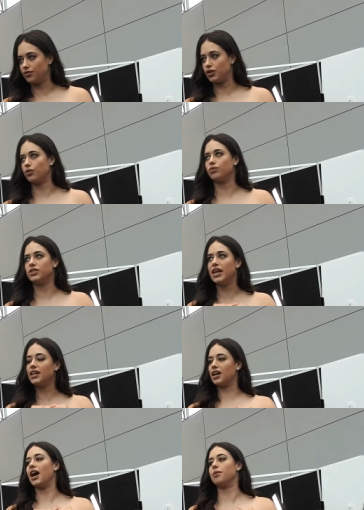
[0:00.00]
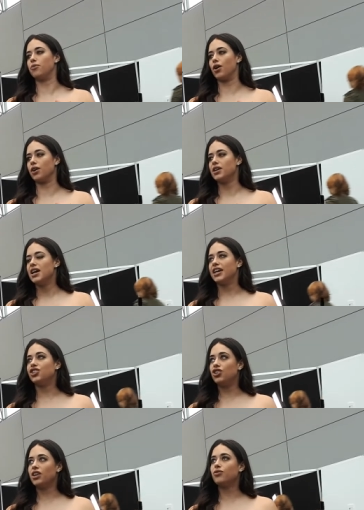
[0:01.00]
So setting a high bar. And
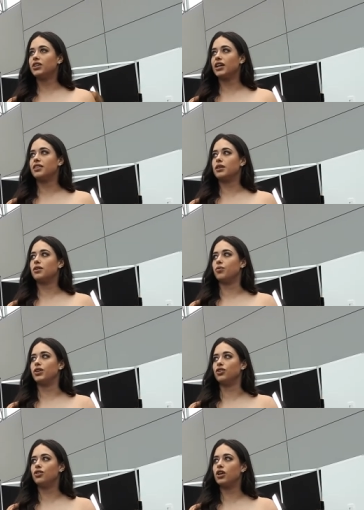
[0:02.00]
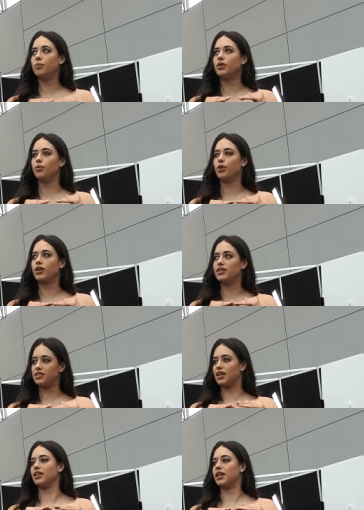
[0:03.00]
generally, I think when you're coming to work and
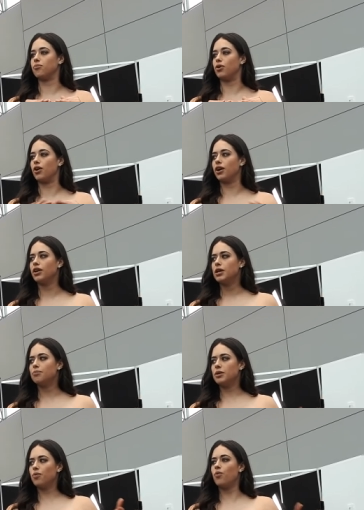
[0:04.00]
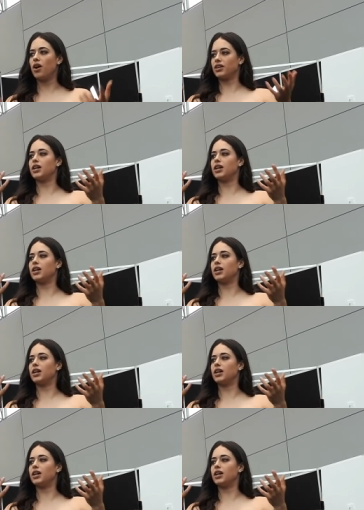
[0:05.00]
setting that bar, people want to